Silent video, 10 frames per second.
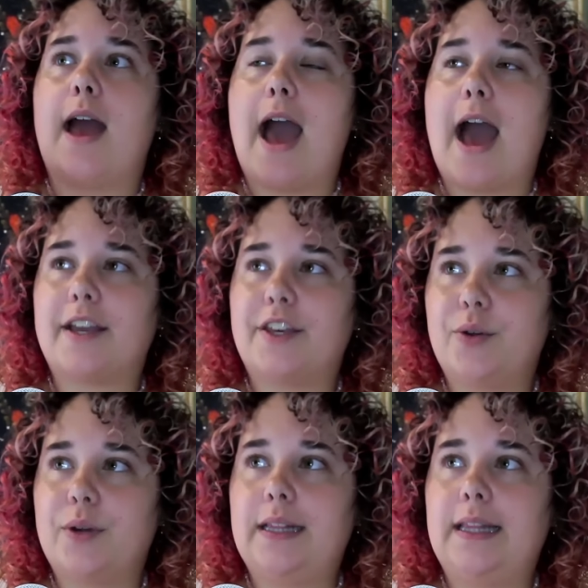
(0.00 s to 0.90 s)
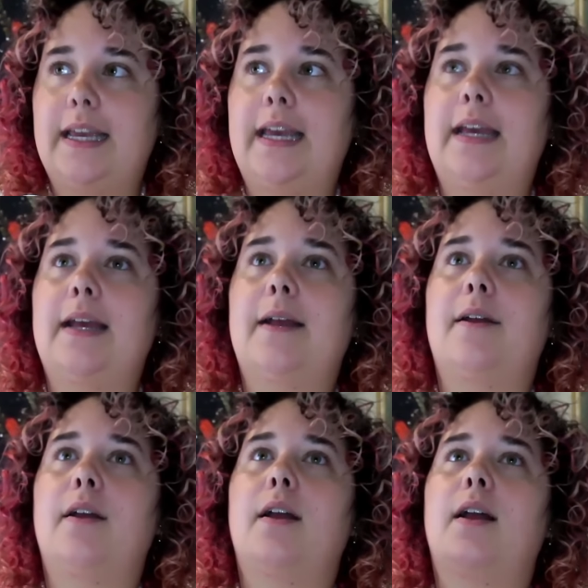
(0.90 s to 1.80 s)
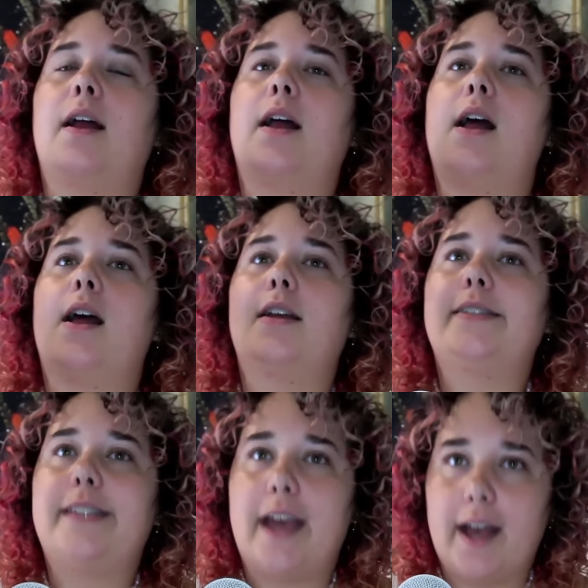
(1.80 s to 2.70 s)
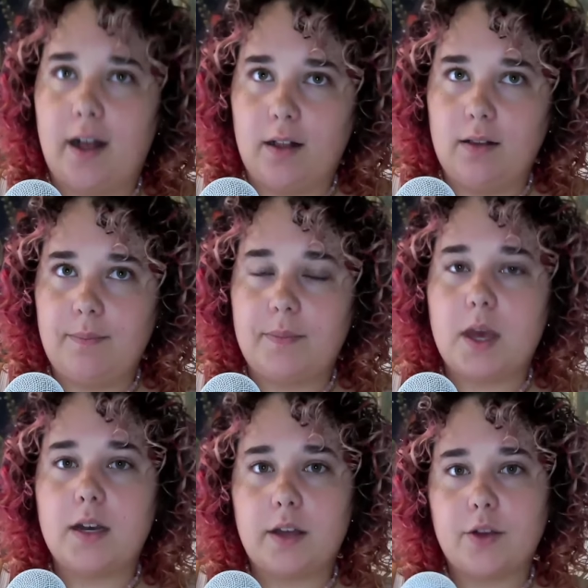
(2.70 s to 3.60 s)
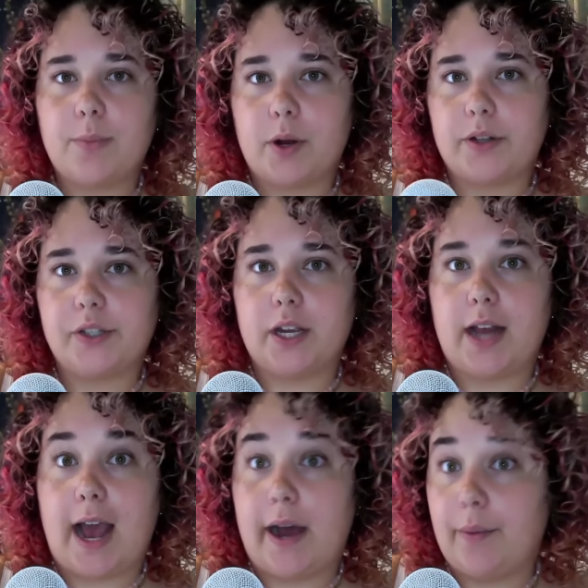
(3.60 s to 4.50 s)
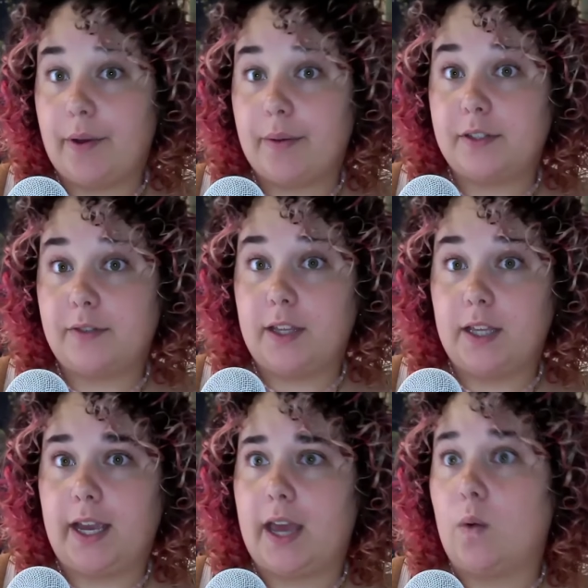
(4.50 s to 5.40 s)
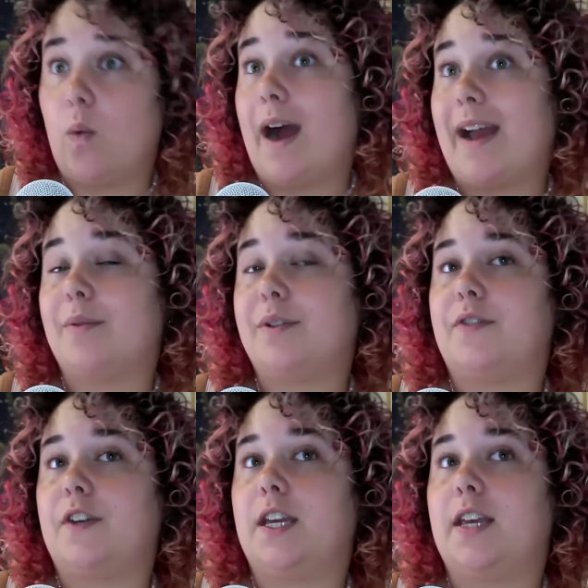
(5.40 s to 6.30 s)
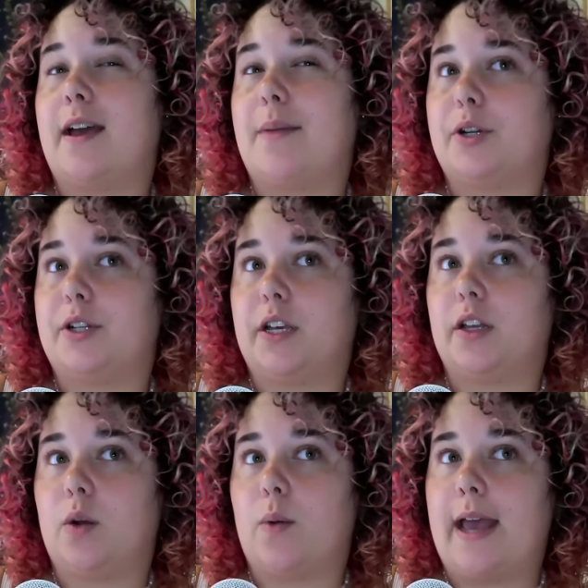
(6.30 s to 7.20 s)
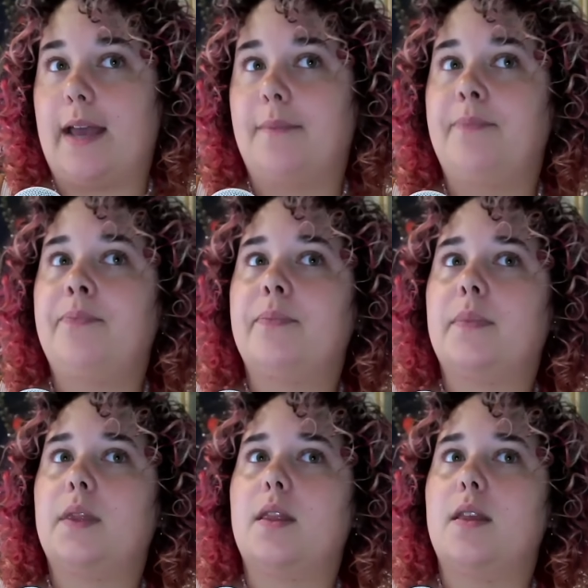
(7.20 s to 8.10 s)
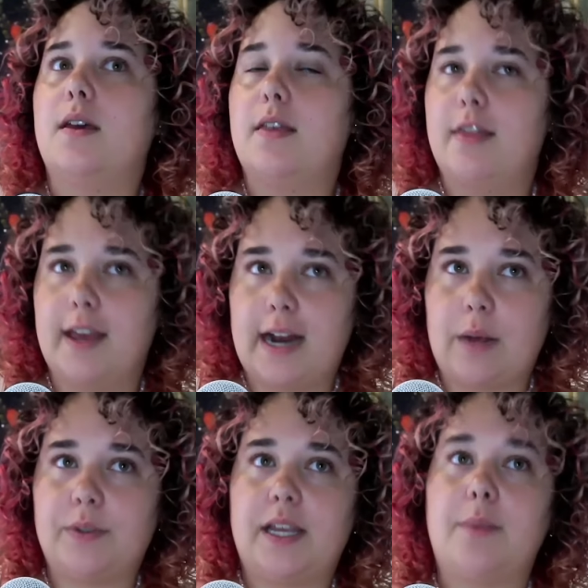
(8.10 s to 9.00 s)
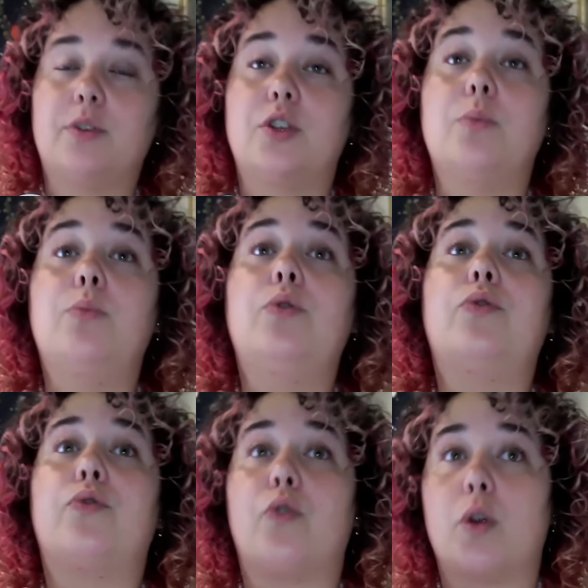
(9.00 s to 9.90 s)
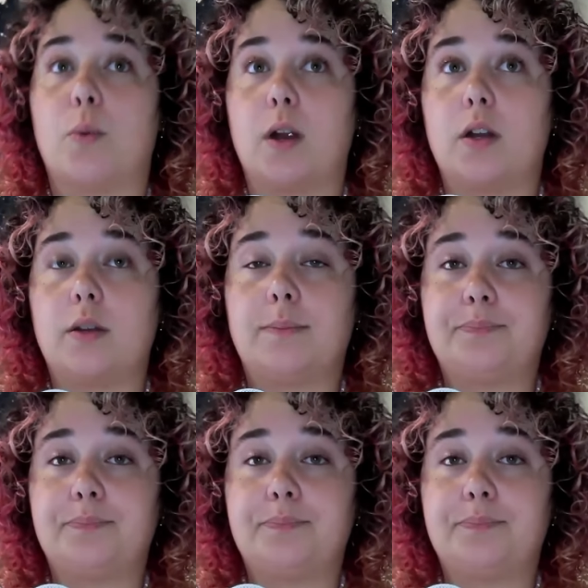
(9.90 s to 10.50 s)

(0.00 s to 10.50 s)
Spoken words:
accurately tell another person how I was feeling and why I was feeling that particular way, then I was able to move forward.